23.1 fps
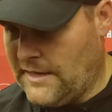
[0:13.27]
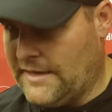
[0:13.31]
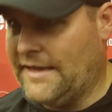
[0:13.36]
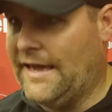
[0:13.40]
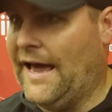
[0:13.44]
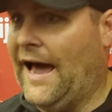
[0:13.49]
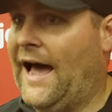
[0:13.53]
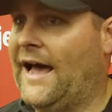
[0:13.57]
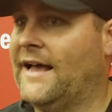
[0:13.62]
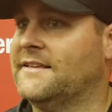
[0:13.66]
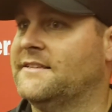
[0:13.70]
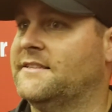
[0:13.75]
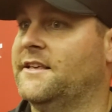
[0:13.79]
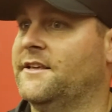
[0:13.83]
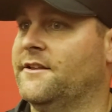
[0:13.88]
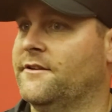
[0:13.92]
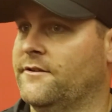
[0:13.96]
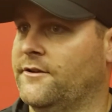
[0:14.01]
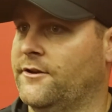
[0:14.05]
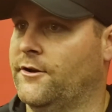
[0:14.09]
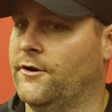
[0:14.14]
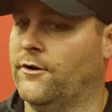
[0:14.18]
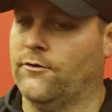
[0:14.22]
guys that,
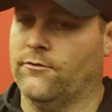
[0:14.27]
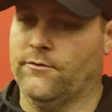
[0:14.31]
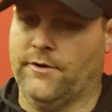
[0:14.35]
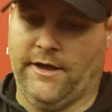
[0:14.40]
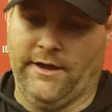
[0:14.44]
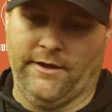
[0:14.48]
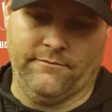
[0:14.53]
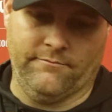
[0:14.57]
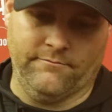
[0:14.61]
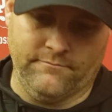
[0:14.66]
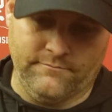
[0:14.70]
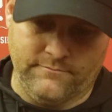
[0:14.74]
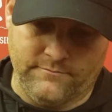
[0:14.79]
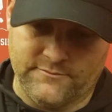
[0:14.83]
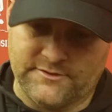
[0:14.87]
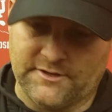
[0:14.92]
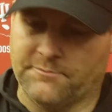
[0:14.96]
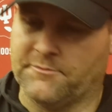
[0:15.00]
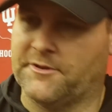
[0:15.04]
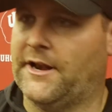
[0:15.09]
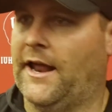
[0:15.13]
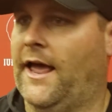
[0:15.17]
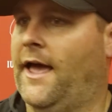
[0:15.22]
you know, hey,
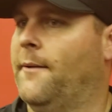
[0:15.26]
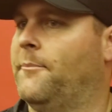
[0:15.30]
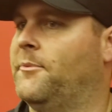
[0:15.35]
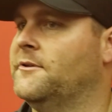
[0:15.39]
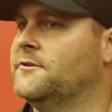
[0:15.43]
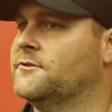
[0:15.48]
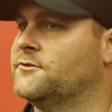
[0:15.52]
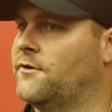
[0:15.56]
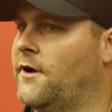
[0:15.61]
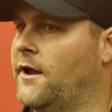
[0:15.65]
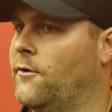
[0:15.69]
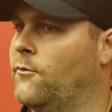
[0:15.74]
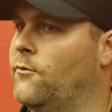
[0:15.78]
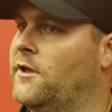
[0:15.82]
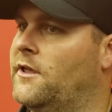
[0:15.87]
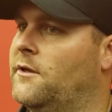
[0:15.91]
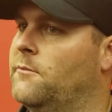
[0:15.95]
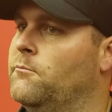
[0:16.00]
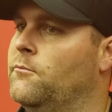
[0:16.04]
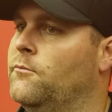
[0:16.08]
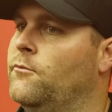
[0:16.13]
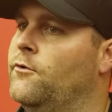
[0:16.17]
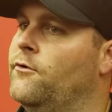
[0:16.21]
something happens, right, we
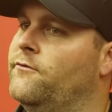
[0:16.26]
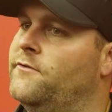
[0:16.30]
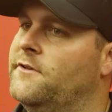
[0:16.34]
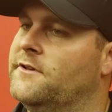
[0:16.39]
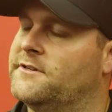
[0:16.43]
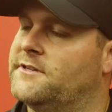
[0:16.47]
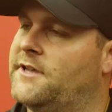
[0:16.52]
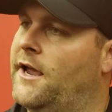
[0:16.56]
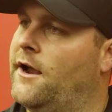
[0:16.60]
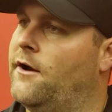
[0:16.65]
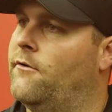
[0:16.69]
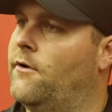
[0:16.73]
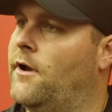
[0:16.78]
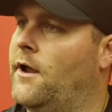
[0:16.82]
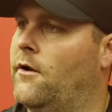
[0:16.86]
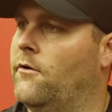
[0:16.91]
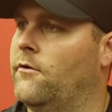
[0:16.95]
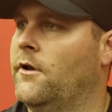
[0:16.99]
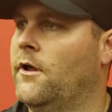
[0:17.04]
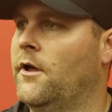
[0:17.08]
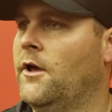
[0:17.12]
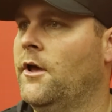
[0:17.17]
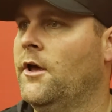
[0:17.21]
can move this guy around.